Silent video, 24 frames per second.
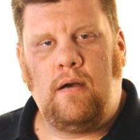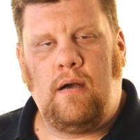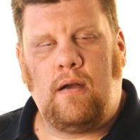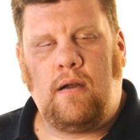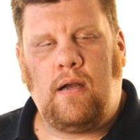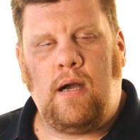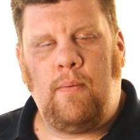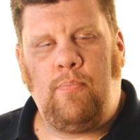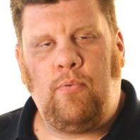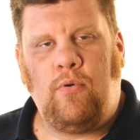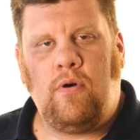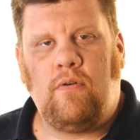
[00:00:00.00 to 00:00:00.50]
a
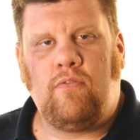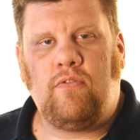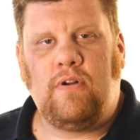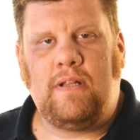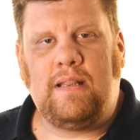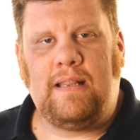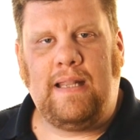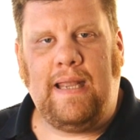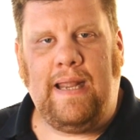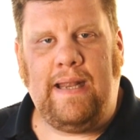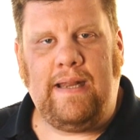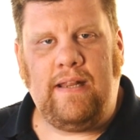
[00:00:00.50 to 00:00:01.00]
couple of
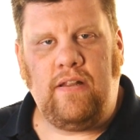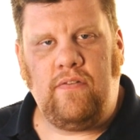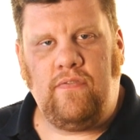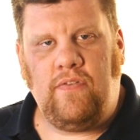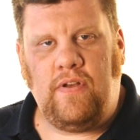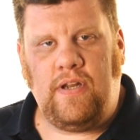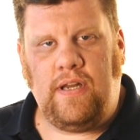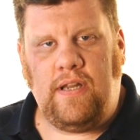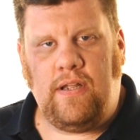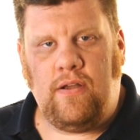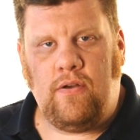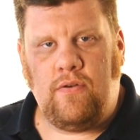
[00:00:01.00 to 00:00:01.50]
related
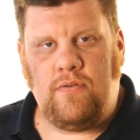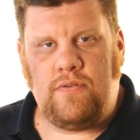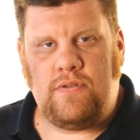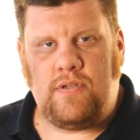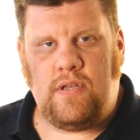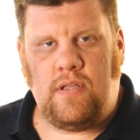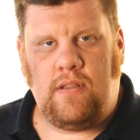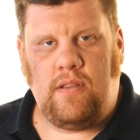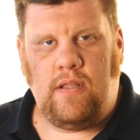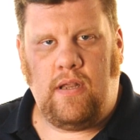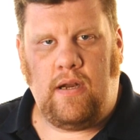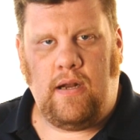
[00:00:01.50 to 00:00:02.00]
videos
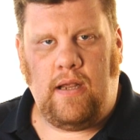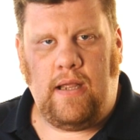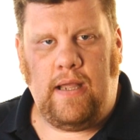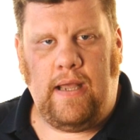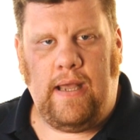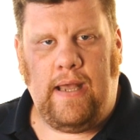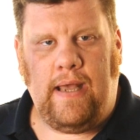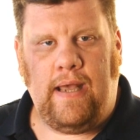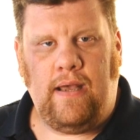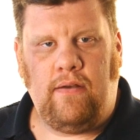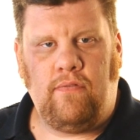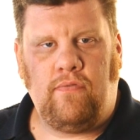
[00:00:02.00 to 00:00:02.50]
that I
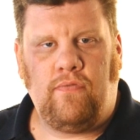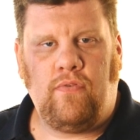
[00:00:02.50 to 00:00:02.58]
have.